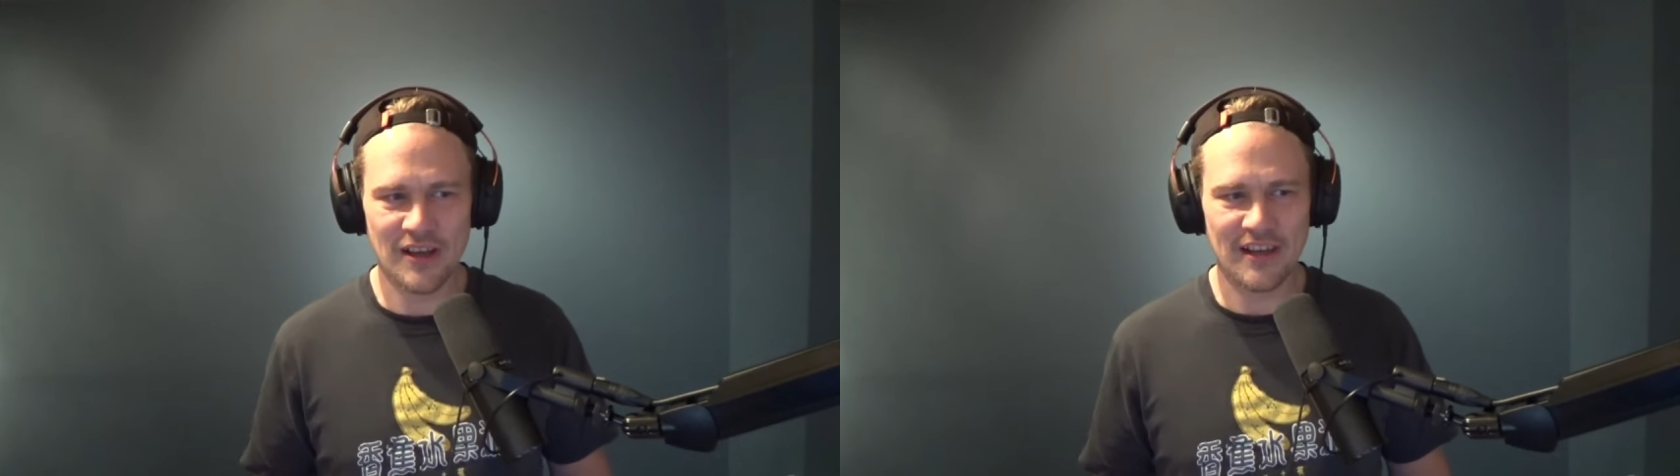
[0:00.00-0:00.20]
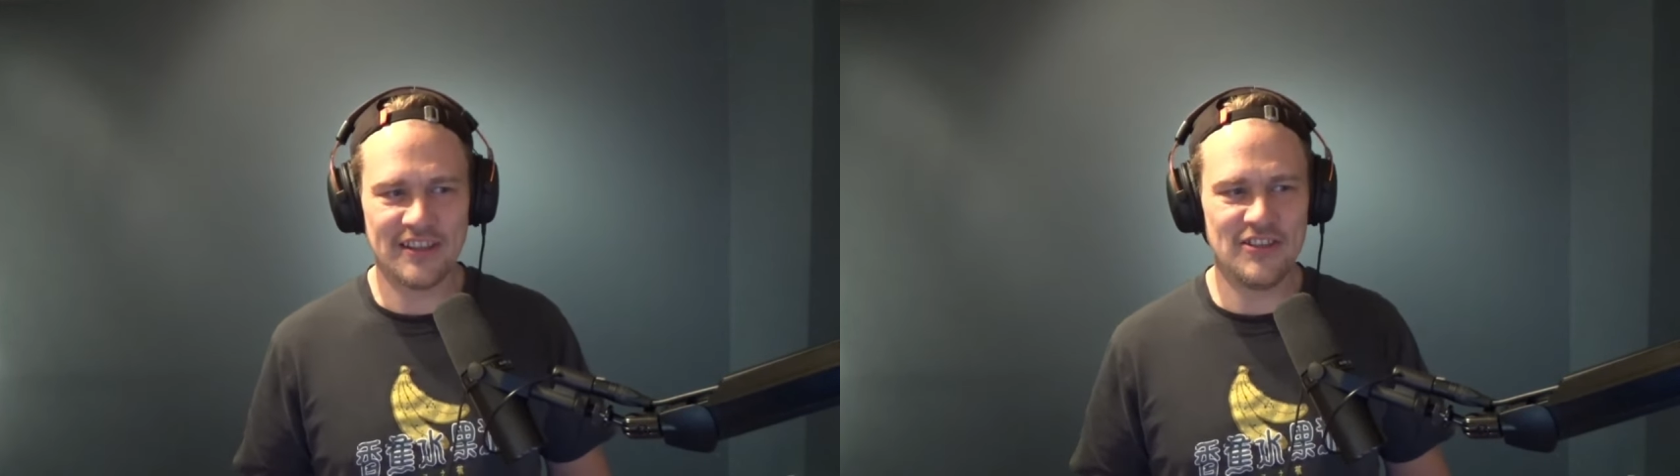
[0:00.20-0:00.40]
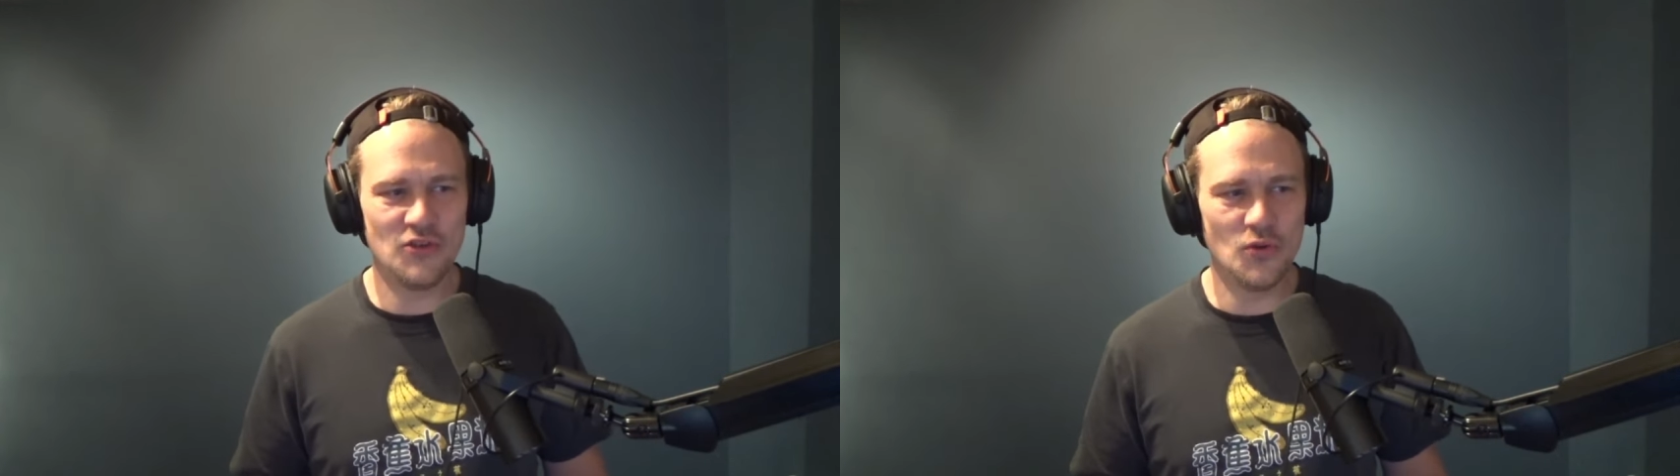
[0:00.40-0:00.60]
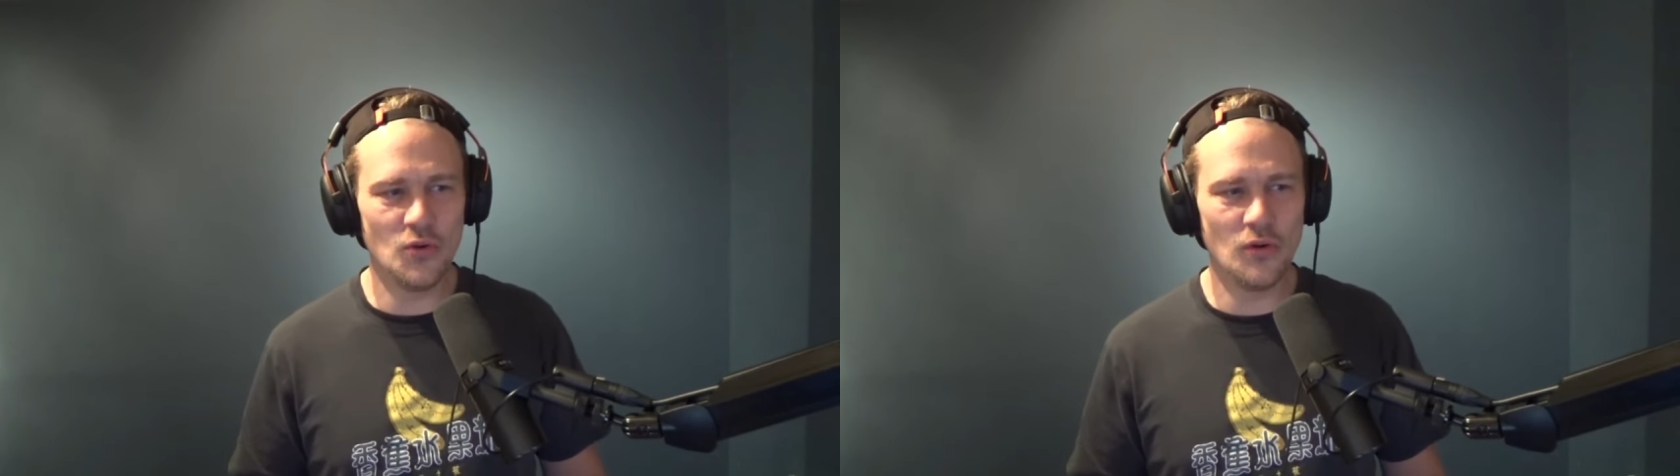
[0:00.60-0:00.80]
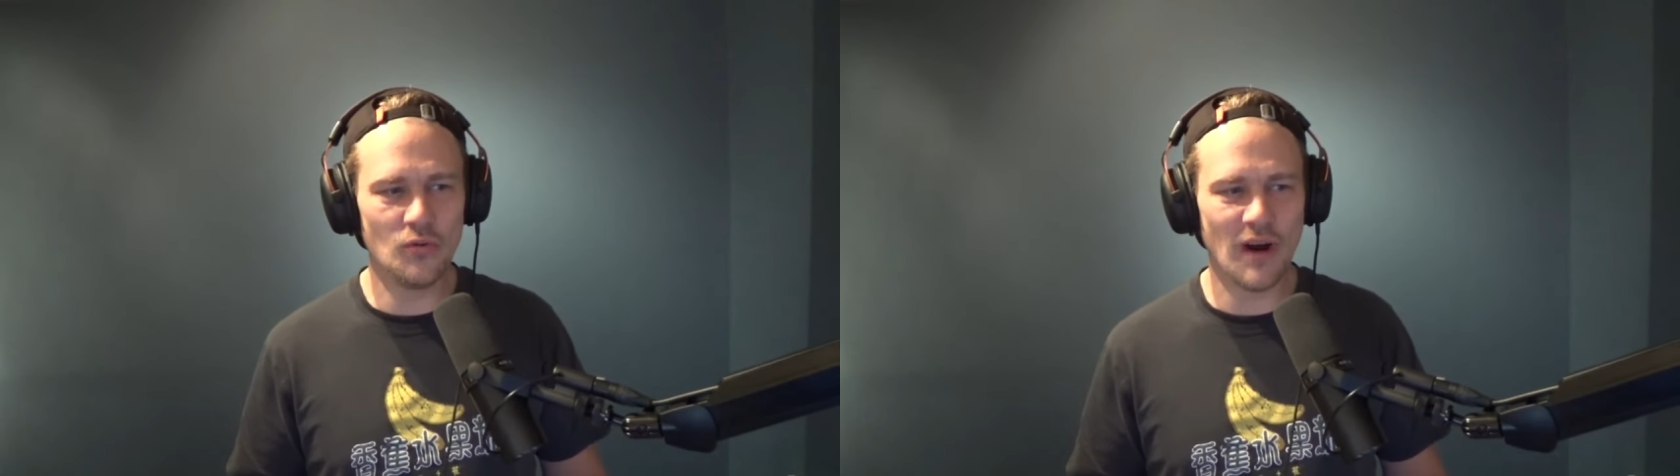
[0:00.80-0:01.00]
Like,
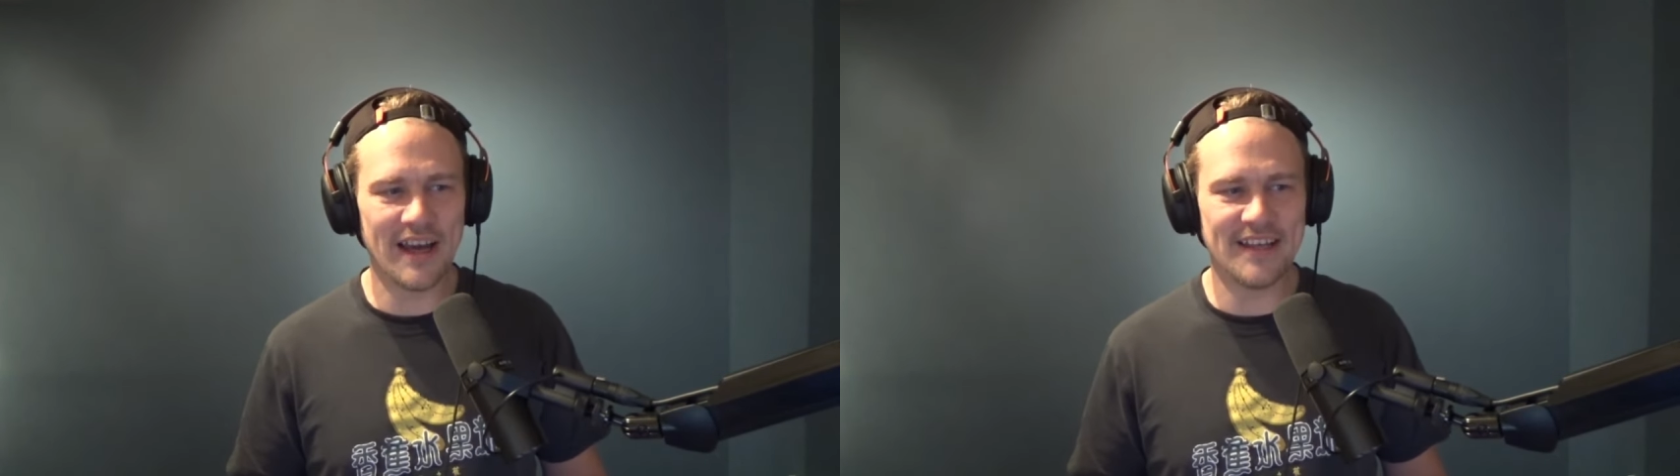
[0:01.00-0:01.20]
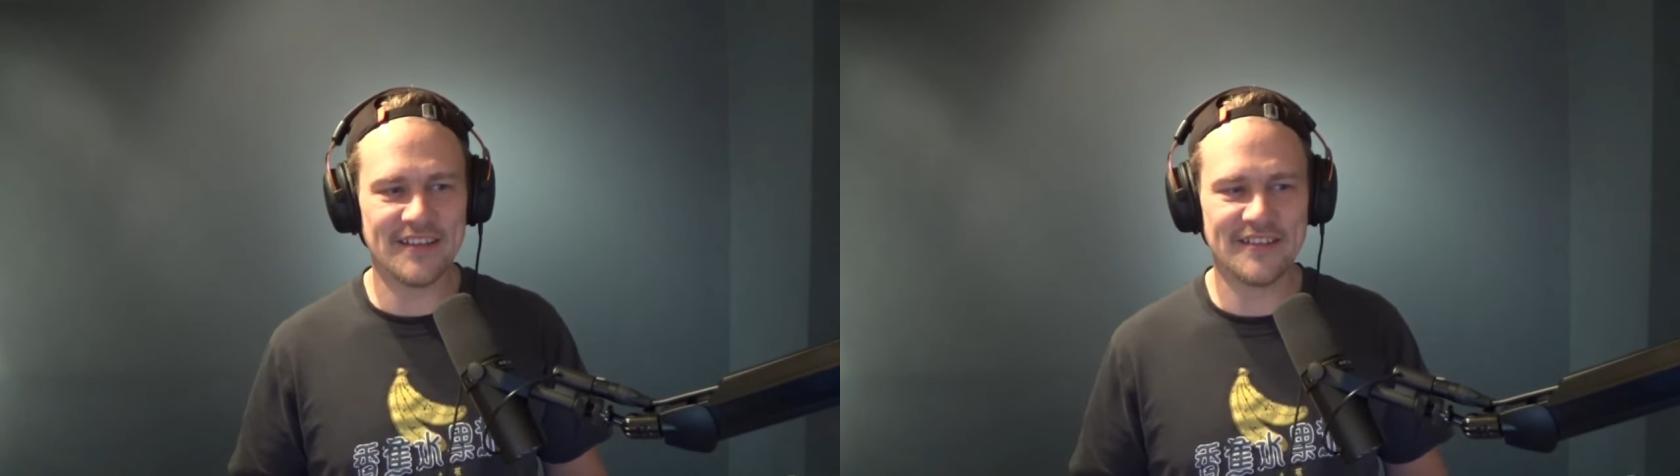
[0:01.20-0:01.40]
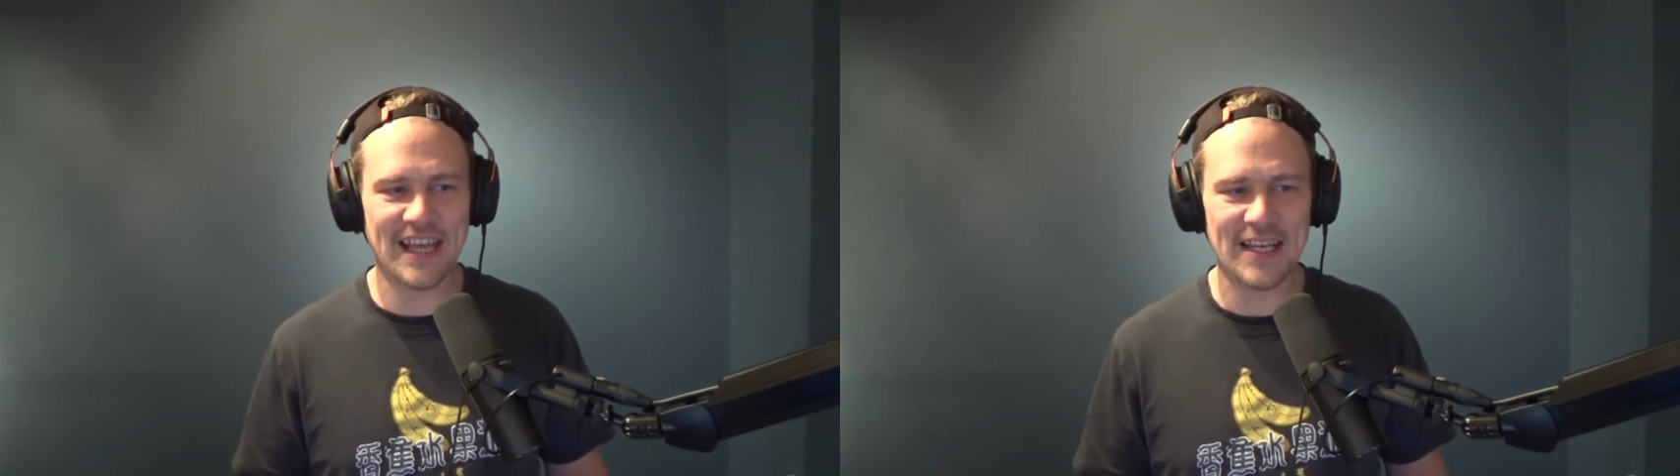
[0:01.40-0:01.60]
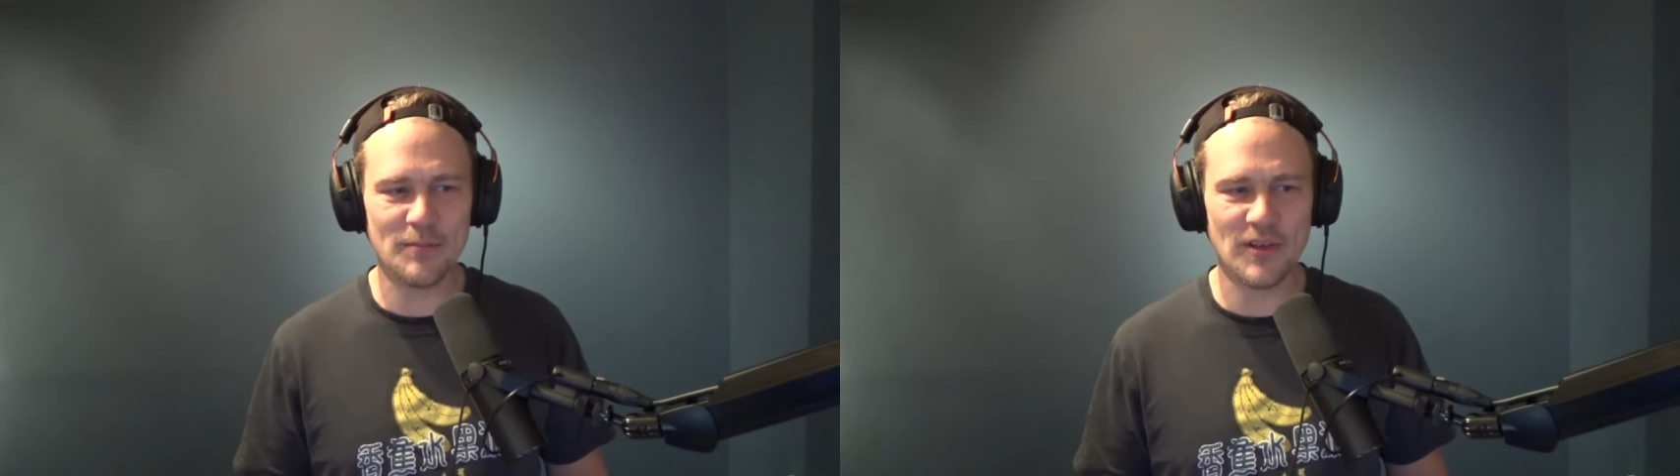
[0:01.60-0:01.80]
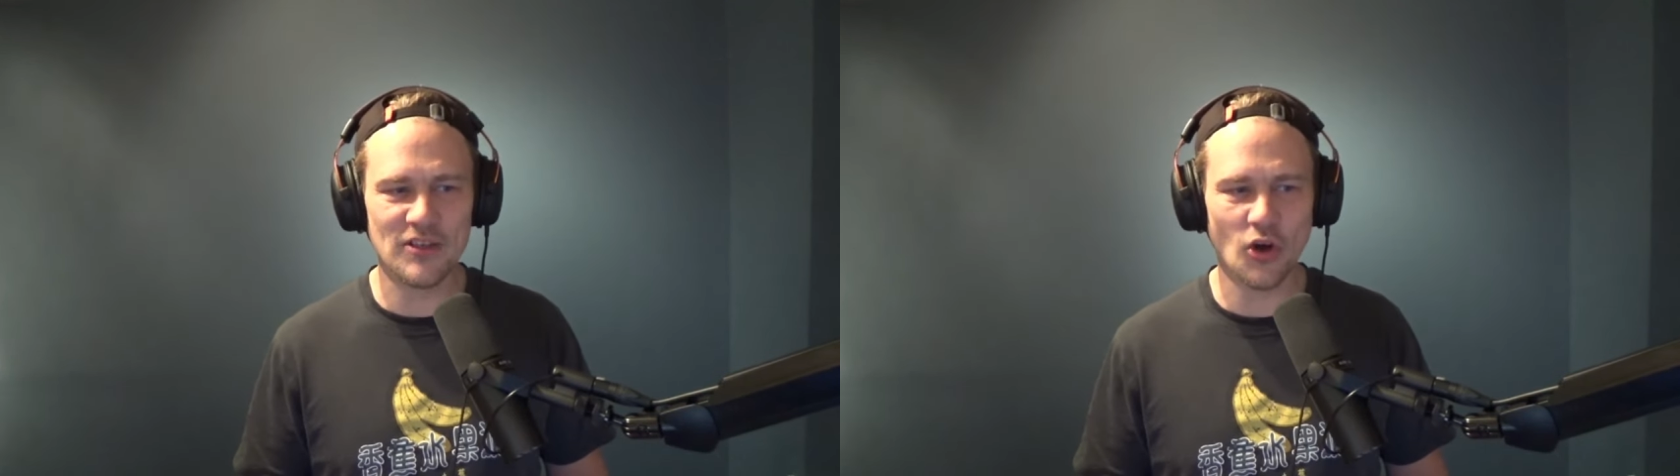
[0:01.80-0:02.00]
you write a statement